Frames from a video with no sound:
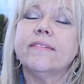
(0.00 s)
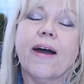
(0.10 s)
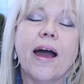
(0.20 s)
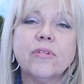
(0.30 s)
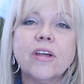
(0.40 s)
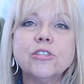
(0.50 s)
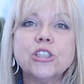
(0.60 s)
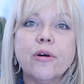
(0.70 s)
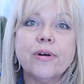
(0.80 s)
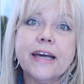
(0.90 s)
I would go
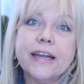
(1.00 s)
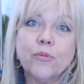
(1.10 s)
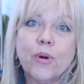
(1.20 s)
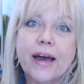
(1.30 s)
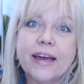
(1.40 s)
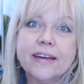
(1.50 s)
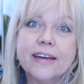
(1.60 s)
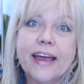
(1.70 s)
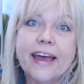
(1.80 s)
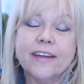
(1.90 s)
show it anyway.
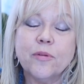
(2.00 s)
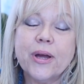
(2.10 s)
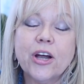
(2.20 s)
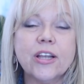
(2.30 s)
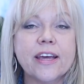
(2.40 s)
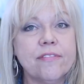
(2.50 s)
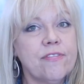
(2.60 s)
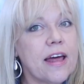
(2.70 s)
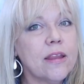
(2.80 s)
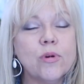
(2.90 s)
And apparently it
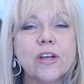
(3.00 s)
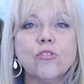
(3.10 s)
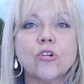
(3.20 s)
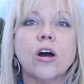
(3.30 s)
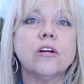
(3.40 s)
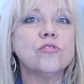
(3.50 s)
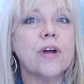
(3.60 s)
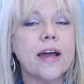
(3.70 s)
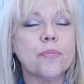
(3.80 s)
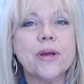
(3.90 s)
finally went under
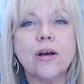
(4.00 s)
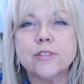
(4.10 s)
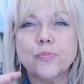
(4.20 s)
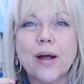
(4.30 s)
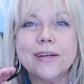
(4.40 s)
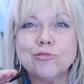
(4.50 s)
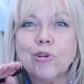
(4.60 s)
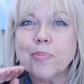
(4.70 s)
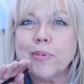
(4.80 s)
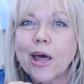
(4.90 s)
contract because the price
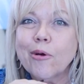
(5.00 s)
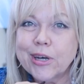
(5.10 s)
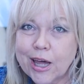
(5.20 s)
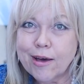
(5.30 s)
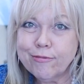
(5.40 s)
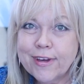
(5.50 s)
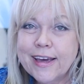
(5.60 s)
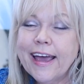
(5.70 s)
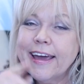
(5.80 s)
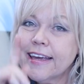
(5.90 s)
dropped low enough.
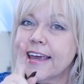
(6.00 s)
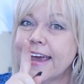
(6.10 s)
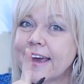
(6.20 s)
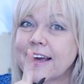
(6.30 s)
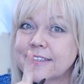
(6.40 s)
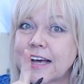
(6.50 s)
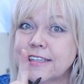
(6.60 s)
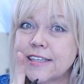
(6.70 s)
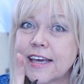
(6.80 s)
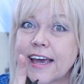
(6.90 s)
And again, as I
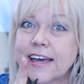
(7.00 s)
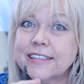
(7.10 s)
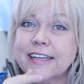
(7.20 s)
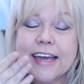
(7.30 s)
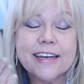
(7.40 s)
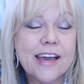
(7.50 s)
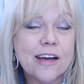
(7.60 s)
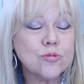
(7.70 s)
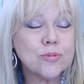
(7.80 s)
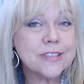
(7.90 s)
said, any
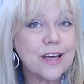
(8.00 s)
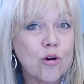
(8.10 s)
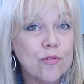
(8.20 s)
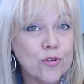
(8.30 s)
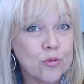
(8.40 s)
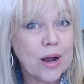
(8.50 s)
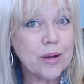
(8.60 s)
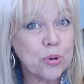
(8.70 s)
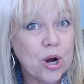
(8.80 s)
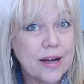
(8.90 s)
house will sell for the
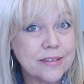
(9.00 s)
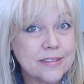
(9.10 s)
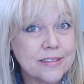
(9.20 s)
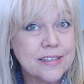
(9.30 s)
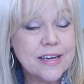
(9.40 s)
right price.